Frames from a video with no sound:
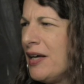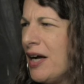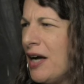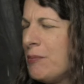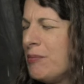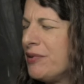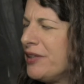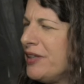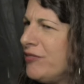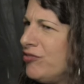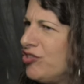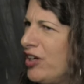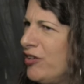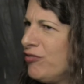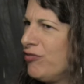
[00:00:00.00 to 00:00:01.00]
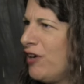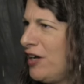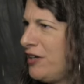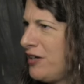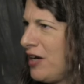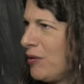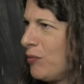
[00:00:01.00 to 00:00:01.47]
I believe Jane
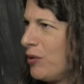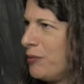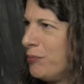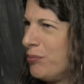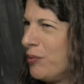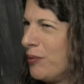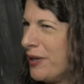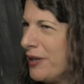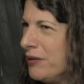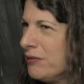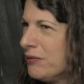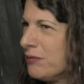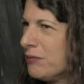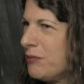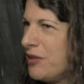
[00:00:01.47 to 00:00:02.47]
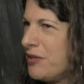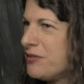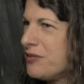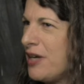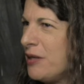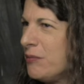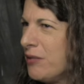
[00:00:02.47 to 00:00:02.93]
Fonda at one point made a
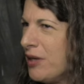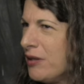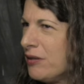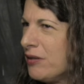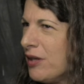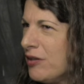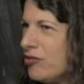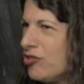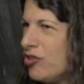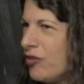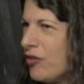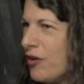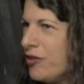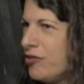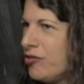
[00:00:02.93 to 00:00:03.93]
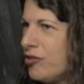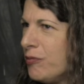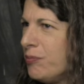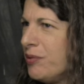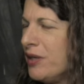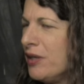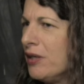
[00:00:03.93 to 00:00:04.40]
statement that she thought it
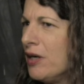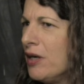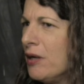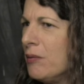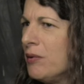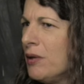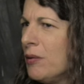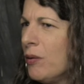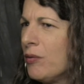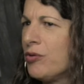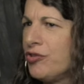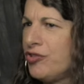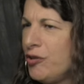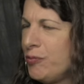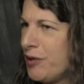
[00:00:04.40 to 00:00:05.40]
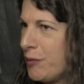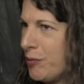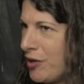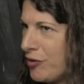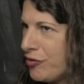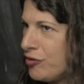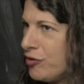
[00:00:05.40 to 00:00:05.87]
should be. Well, of course, she played a
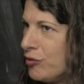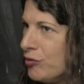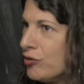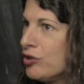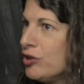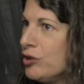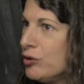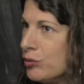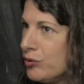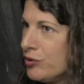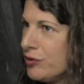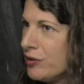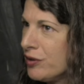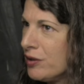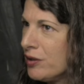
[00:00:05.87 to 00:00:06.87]
prostitute in Clute.